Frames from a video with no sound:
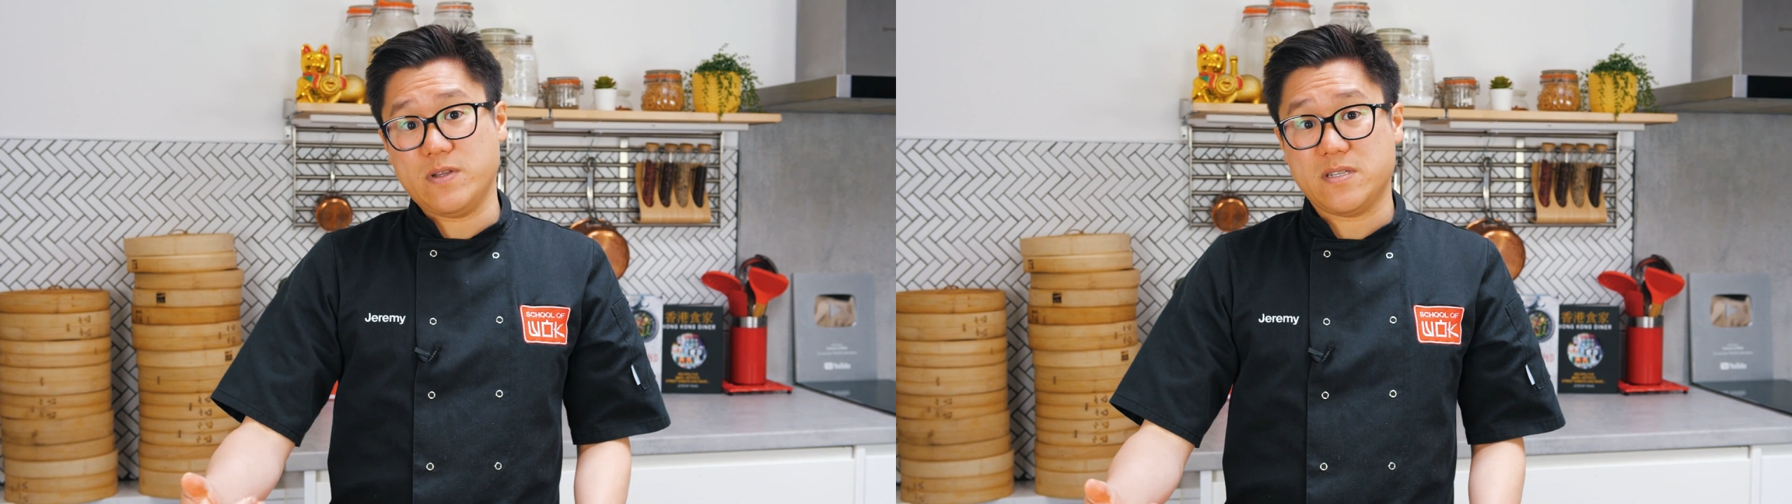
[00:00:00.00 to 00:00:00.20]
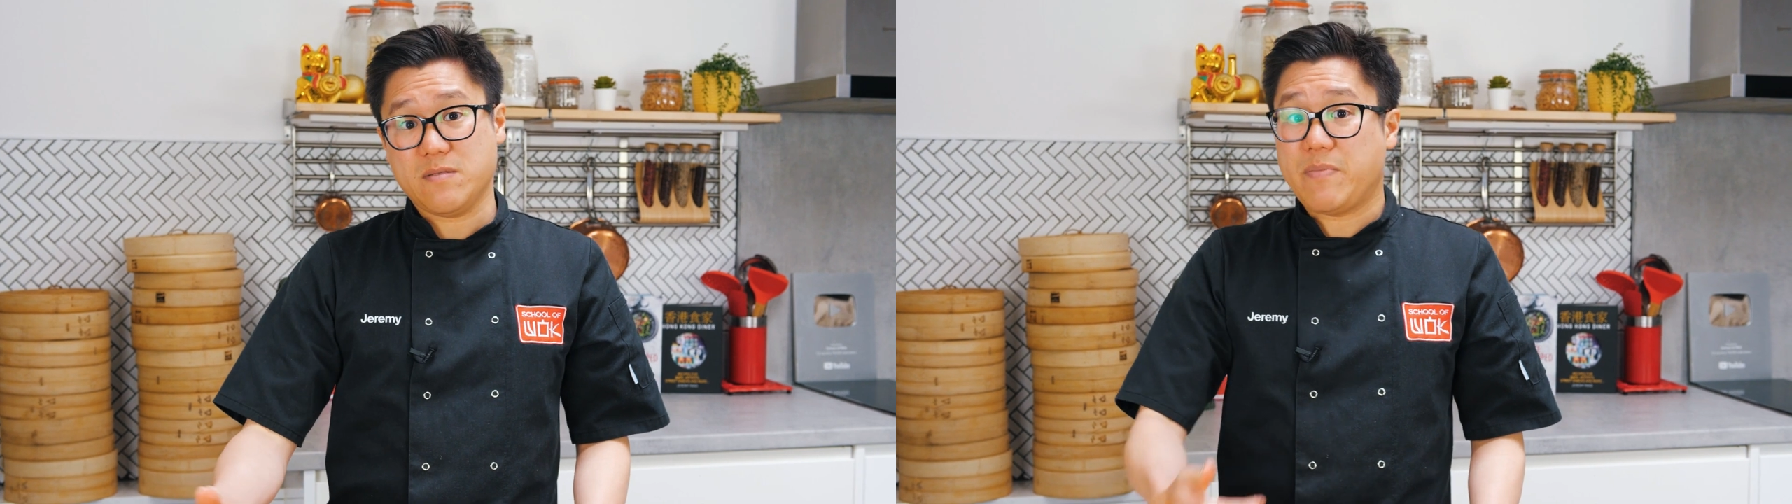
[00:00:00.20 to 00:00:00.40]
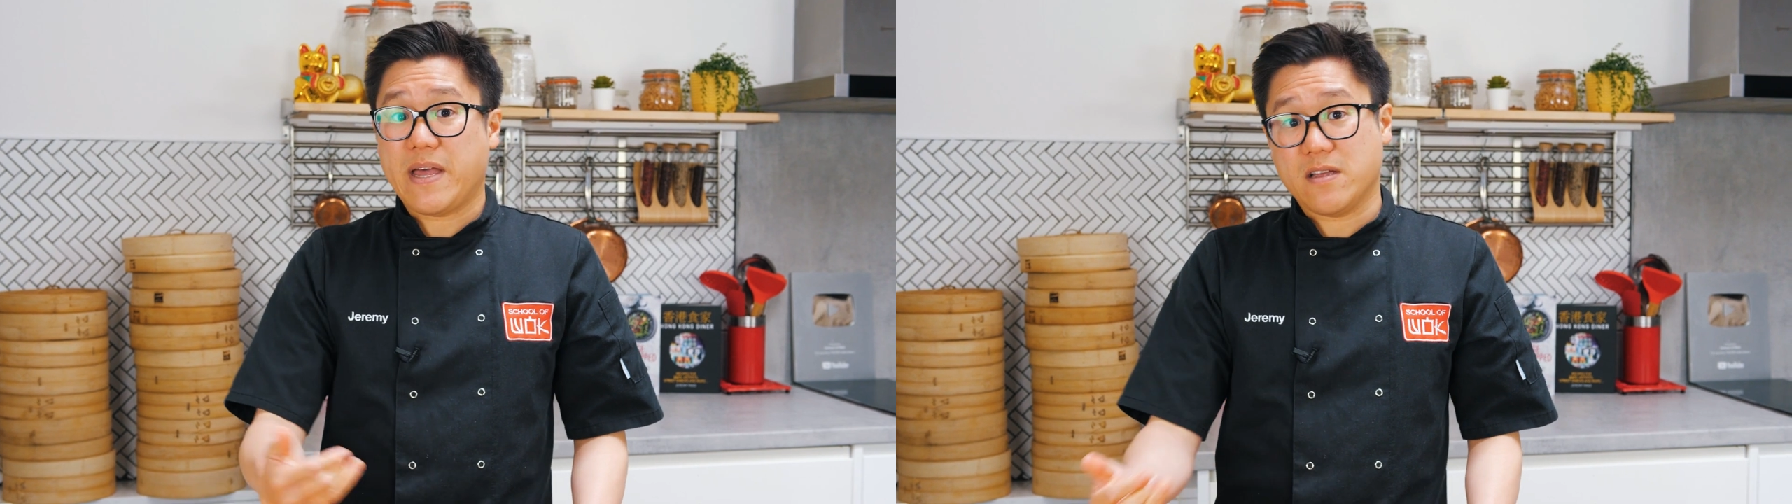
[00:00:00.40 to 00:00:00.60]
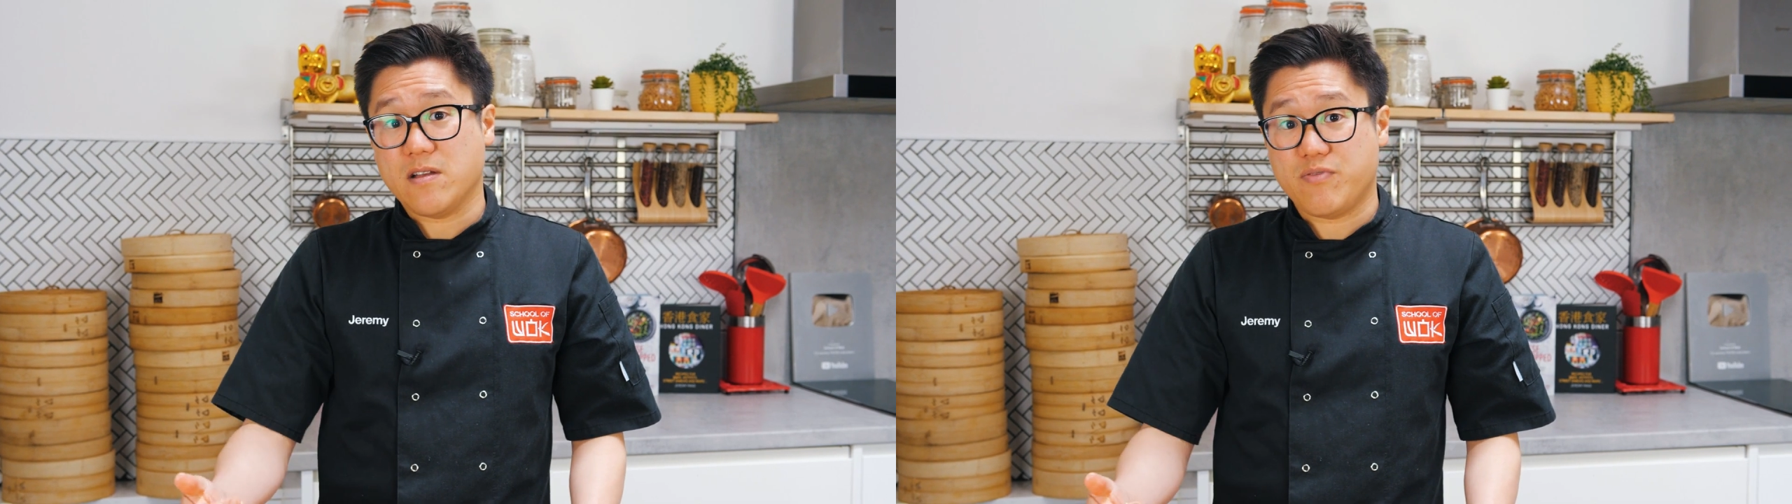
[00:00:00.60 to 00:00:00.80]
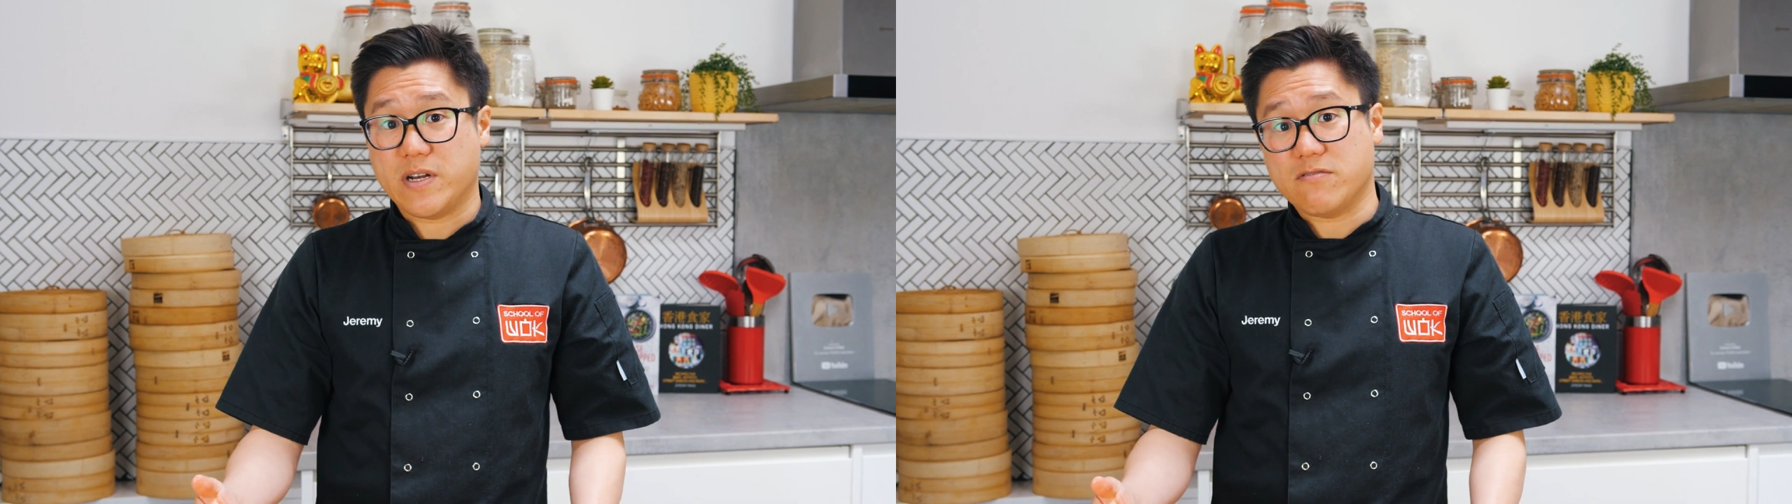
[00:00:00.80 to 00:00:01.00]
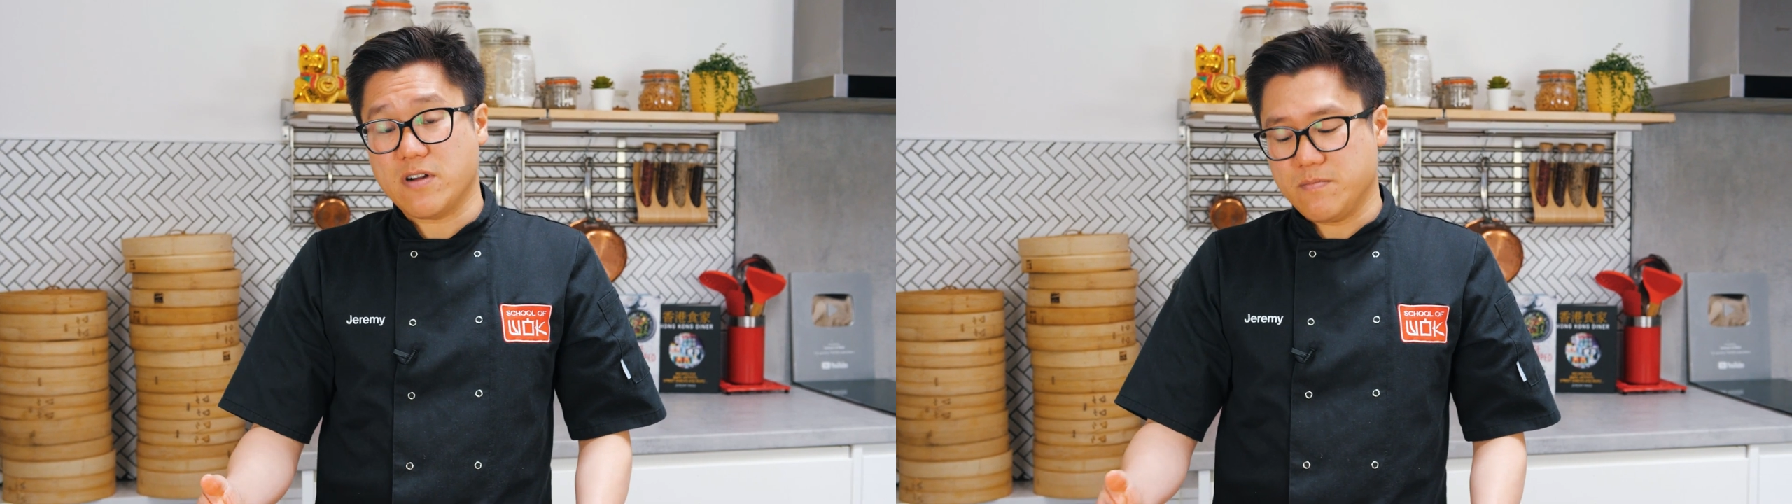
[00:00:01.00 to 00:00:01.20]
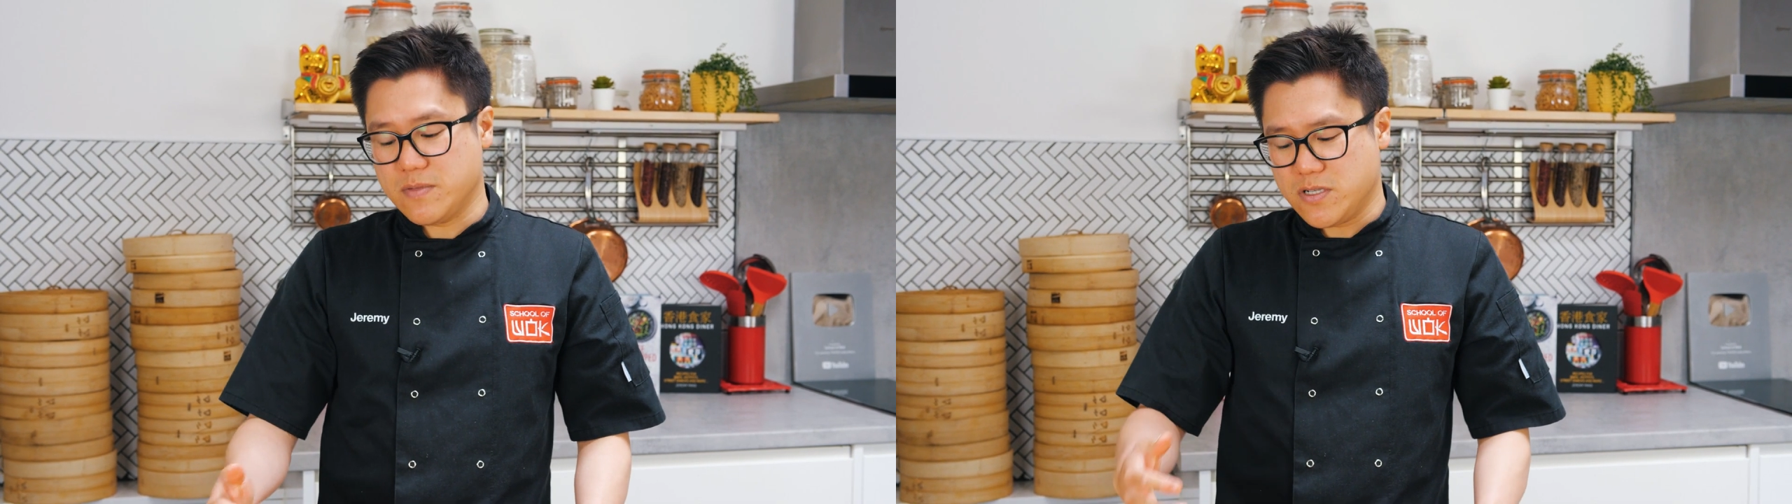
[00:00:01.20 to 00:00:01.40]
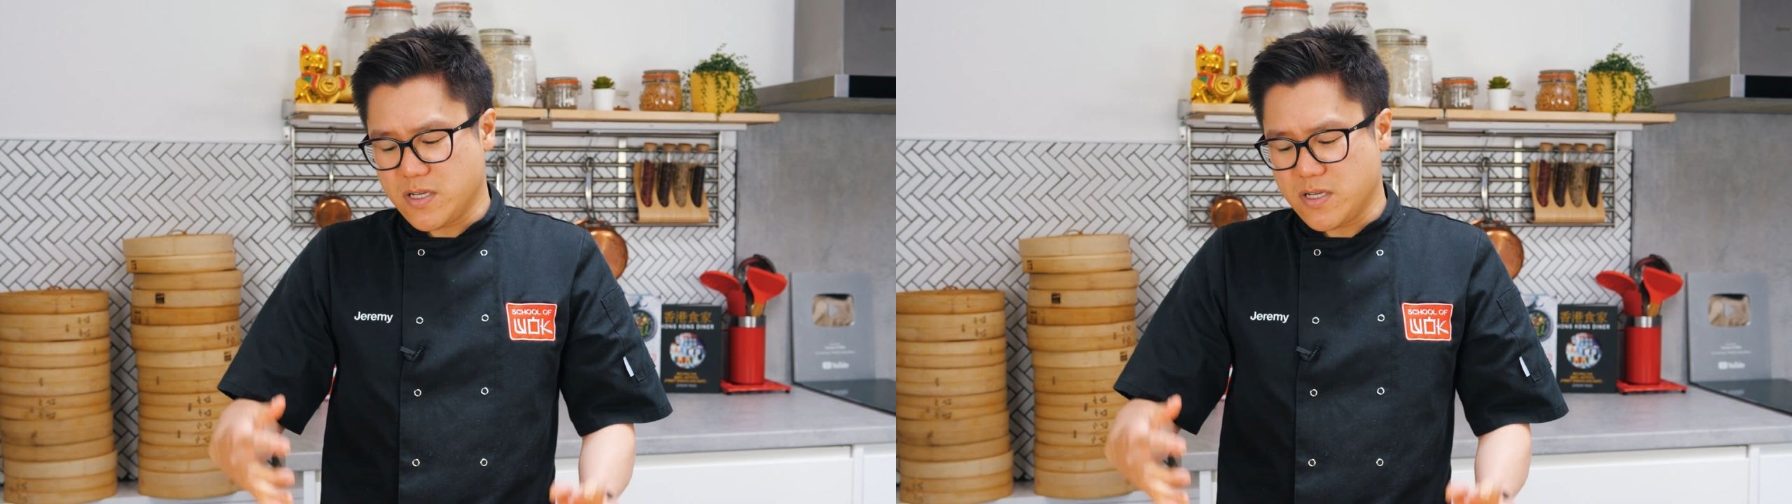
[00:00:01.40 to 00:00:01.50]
with some panko breadcrumbs